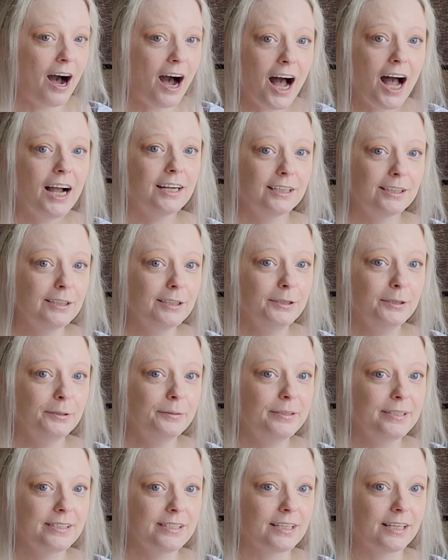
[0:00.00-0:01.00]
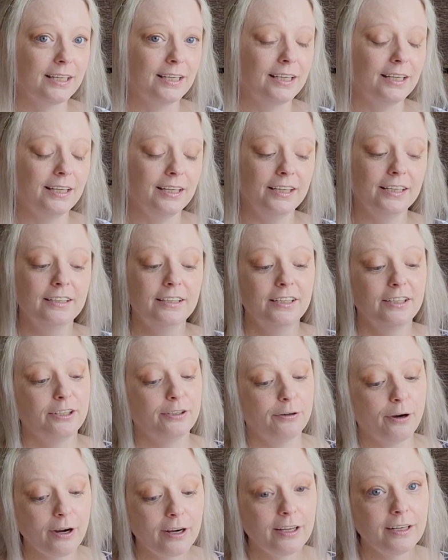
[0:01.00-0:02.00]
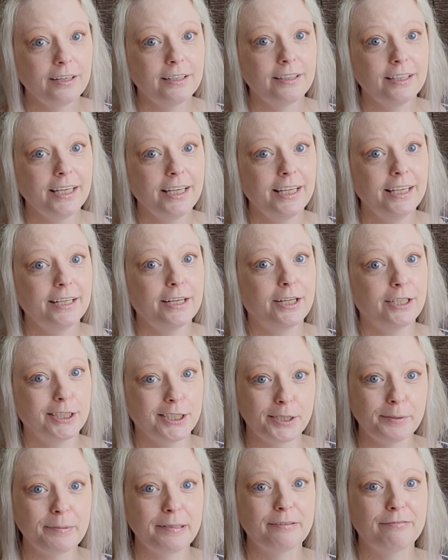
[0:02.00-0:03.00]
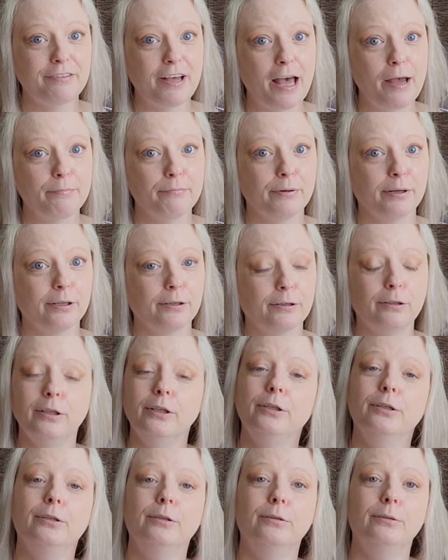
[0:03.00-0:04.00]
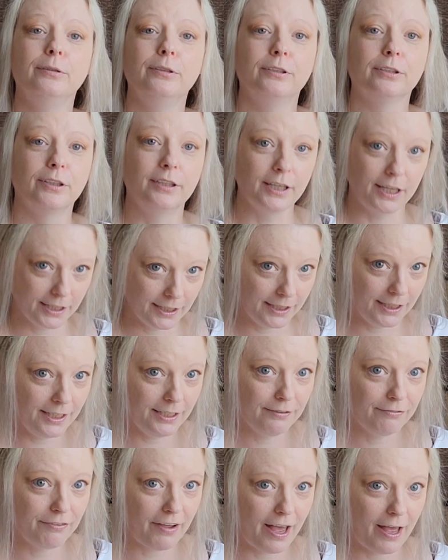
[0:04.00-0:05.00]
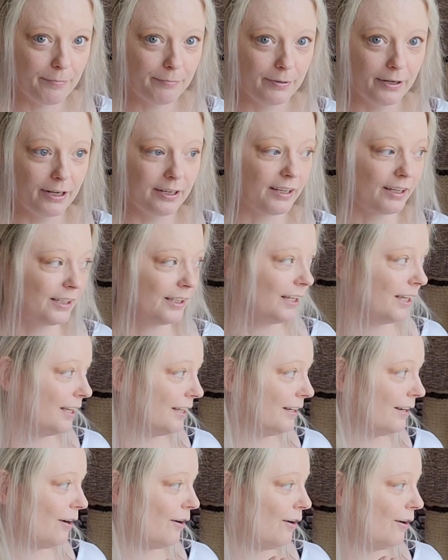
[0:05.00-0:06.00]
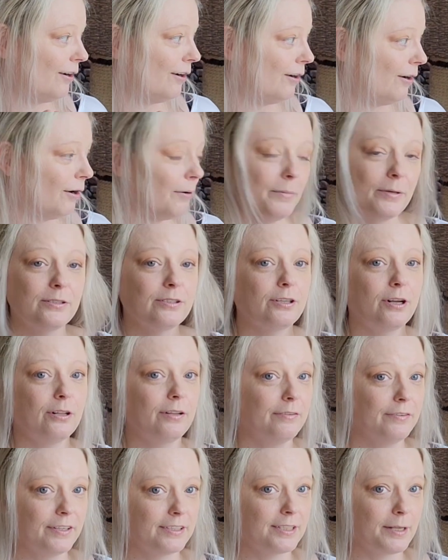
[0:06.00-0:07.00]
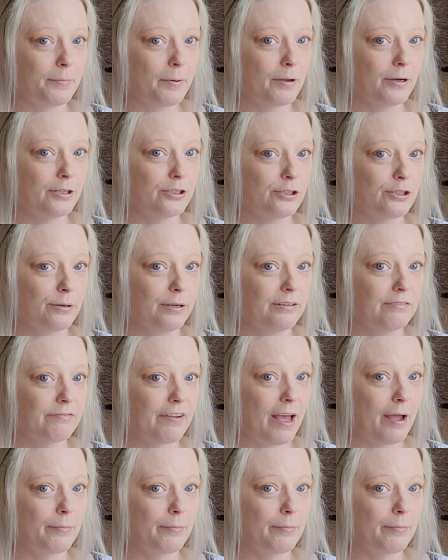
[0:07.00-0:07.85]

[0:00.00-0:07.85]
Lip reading: hot glue is the key. You are gonna need a little bit of fabric glue. You're gonna need fabric. Again, almost all of this I bought at Joann